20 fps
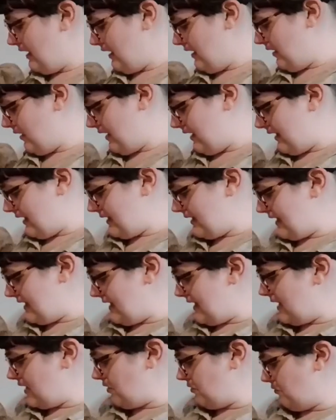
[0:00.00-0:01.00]
right, let's
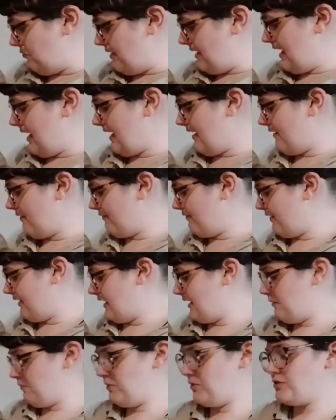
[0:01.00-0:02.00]
continue. We have an
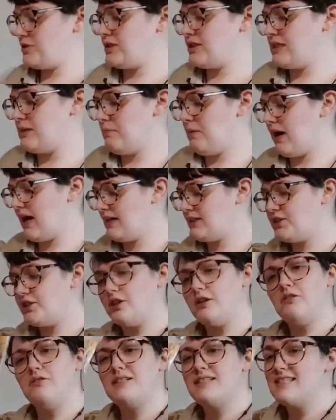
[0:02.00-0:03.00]
emergency poncho.
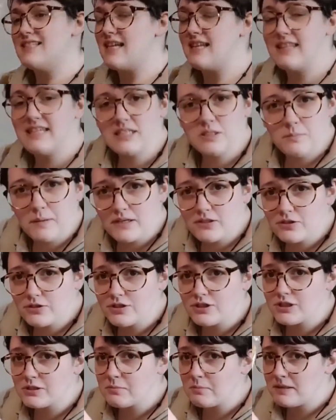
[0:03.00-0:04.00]
It's nothing special. This is a
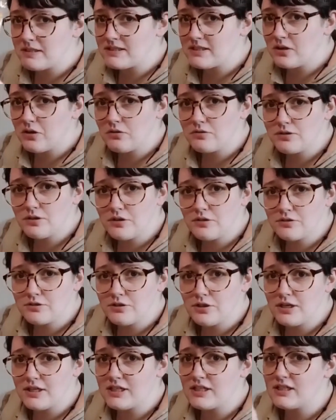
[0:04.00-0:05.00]
basic Ozark
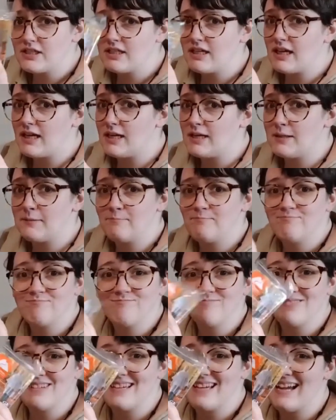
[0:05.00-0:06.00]
Trail. I'm
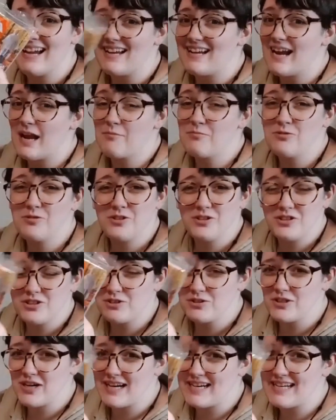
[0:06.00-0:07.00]
going to try
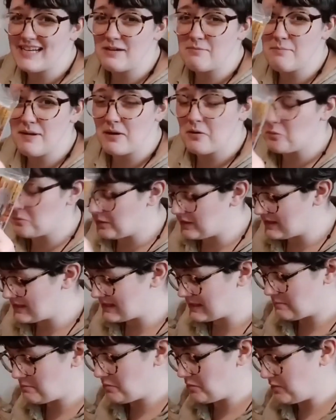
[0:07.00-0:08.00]
and get a better one at some
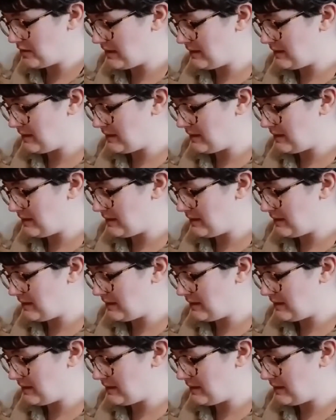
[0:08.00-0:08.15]
point.